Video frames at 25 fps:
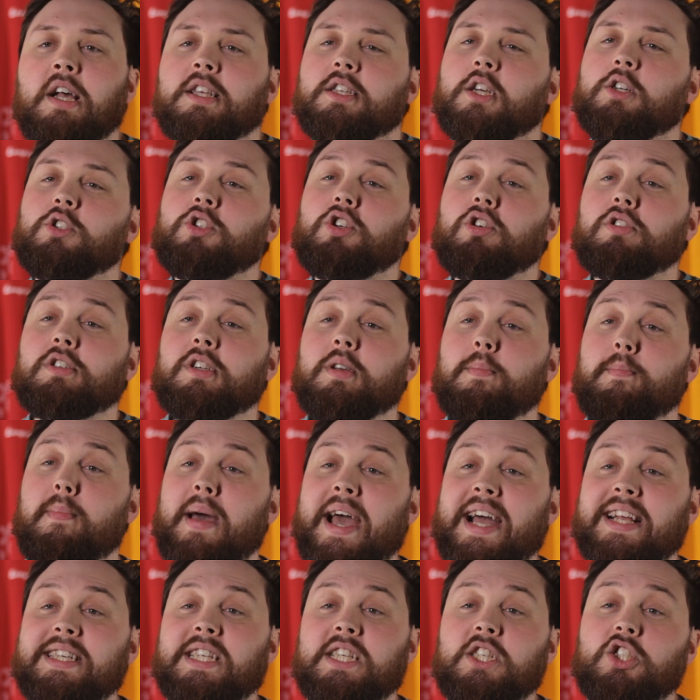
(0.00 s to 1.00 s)
So Dr.
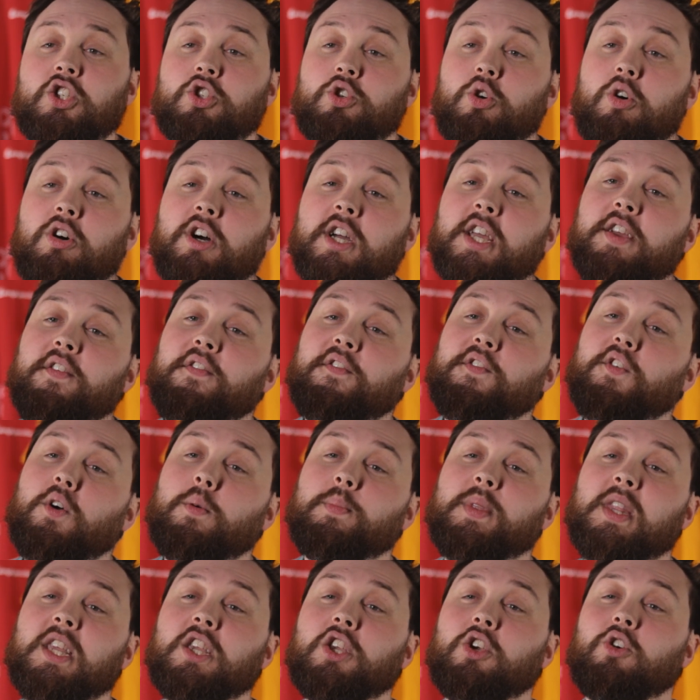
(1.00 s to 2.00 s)
Mandy Joye
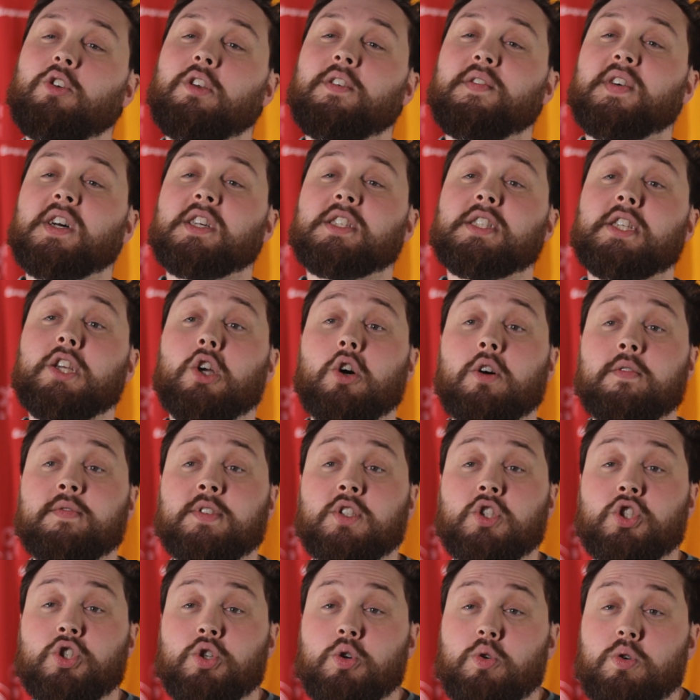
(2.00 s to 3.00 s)
from the University
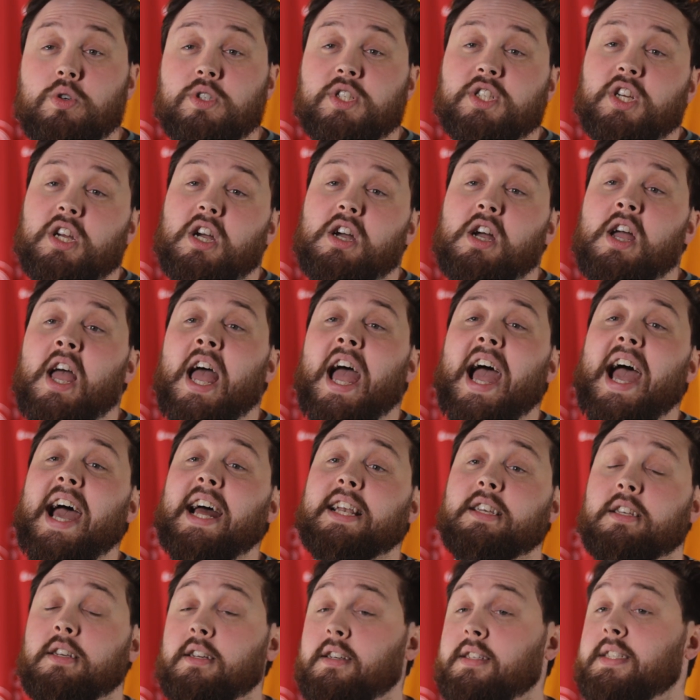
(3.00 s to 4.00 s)
of Georgia
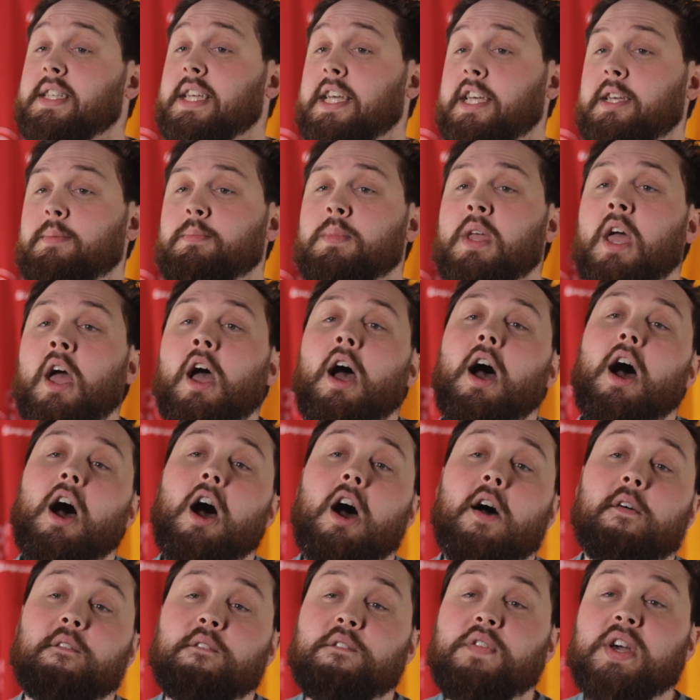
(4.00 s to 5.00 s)
and her team
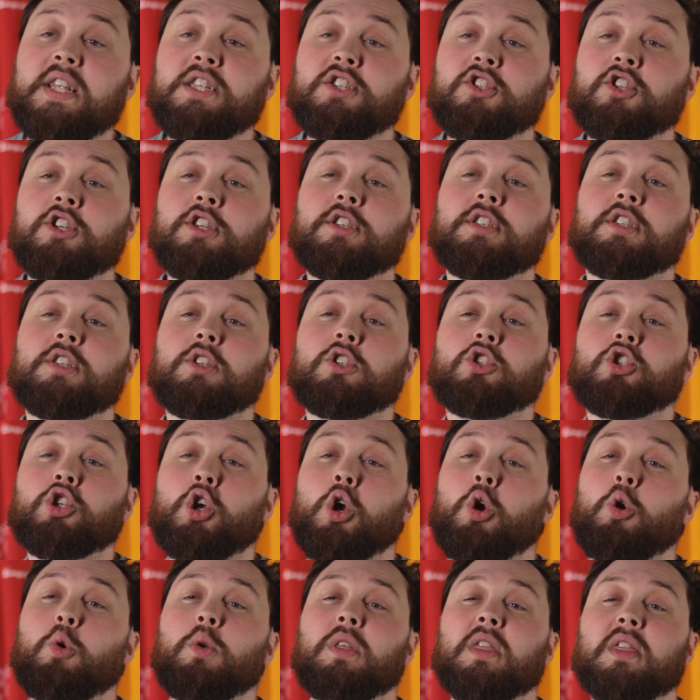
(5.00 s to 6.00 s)
ventured
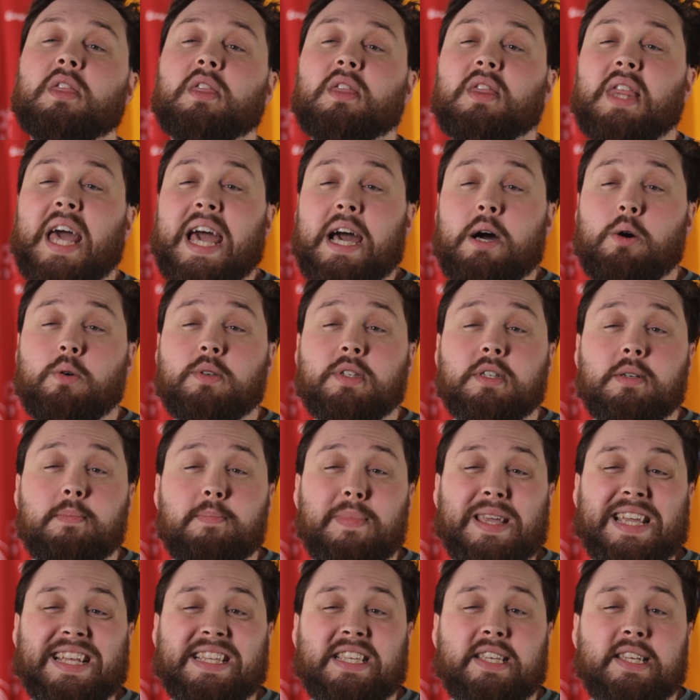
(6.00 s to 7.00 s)

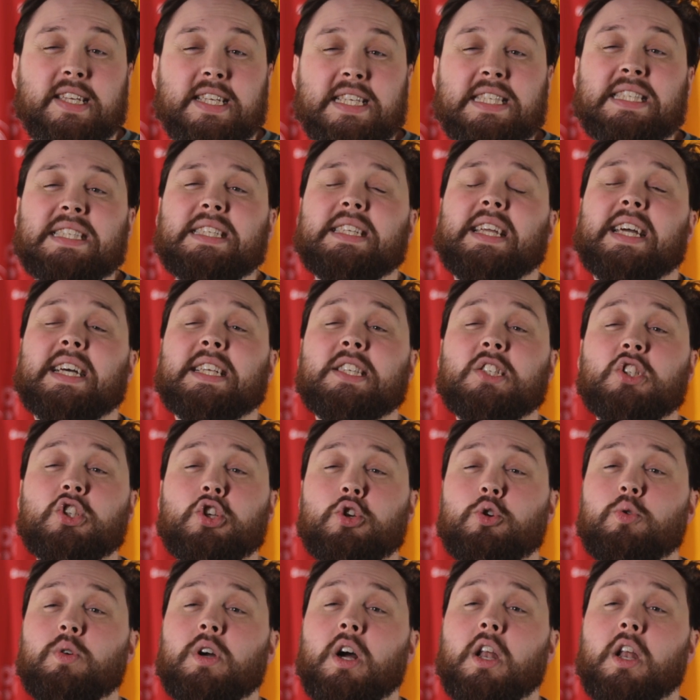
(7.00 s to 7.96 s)
2,000 metres, yes, 2